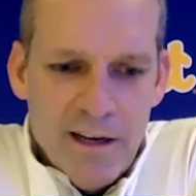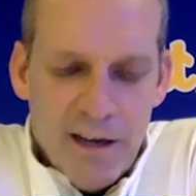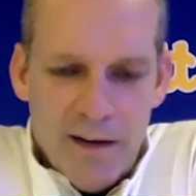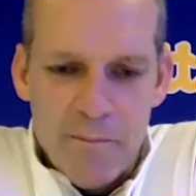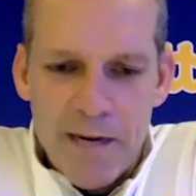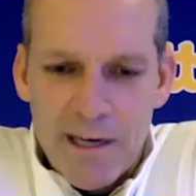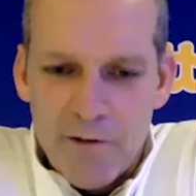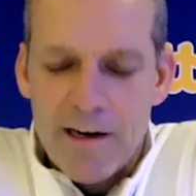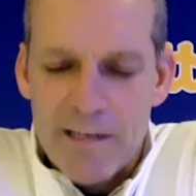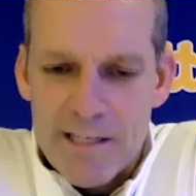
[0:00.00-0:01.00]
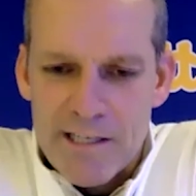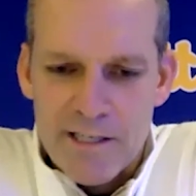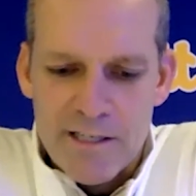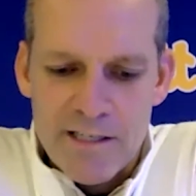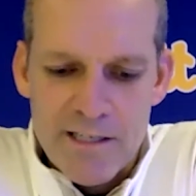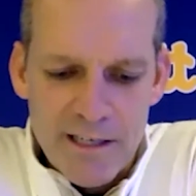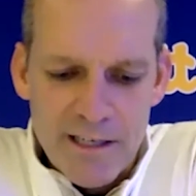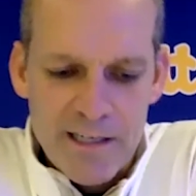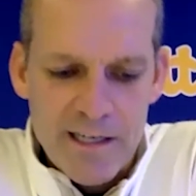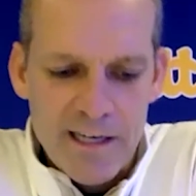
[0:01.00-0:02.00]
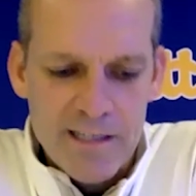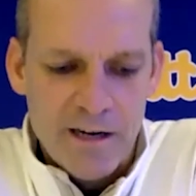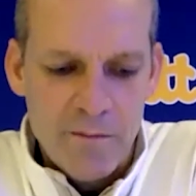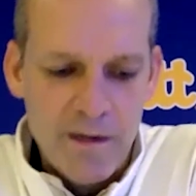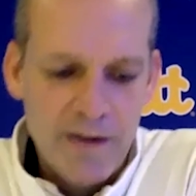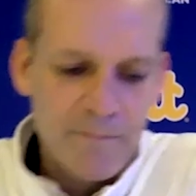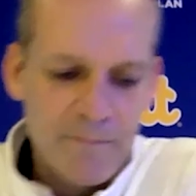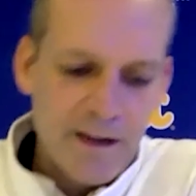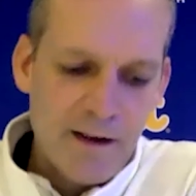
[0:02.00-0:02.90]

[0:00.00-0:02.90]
making right decisions is going to be